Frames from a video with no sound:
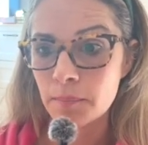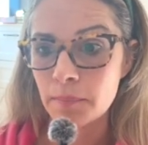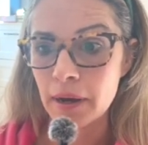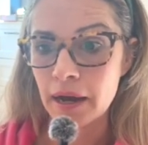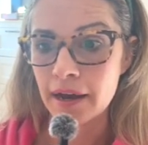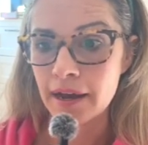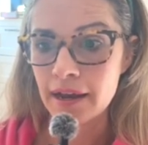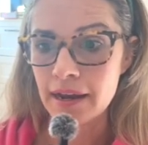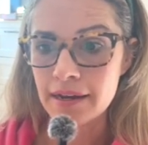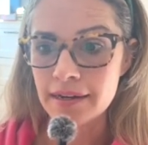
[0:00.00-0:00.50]

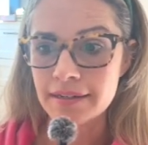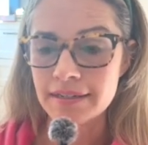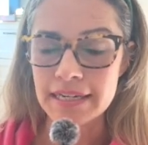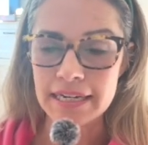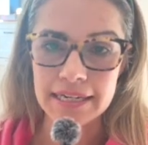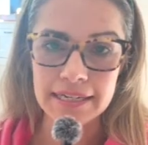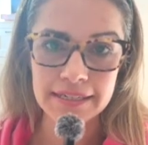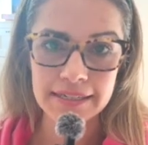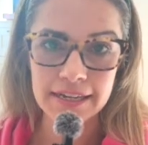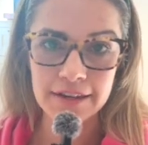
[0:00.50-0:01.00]
by
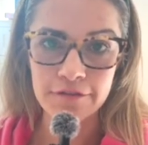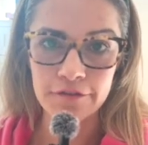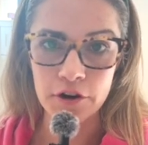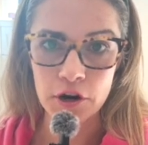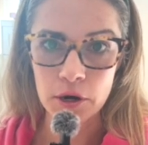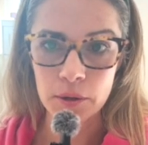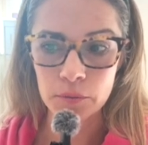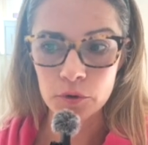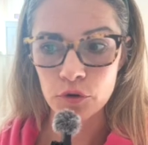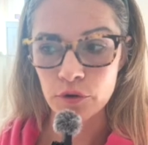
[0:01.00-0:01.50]
Daisy
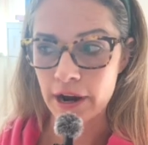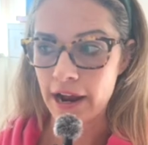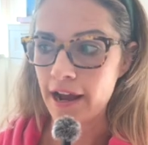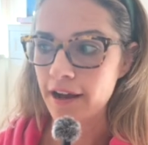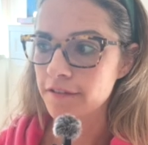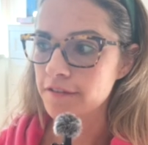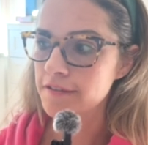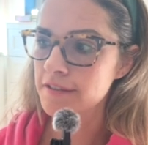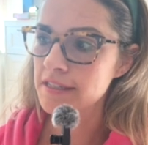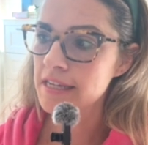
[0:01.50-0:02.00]
Farm
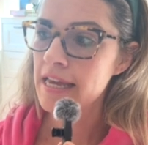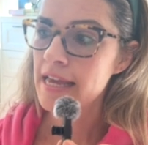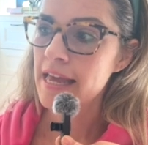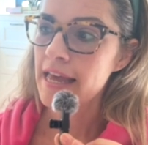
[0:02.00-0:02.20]
Crafts.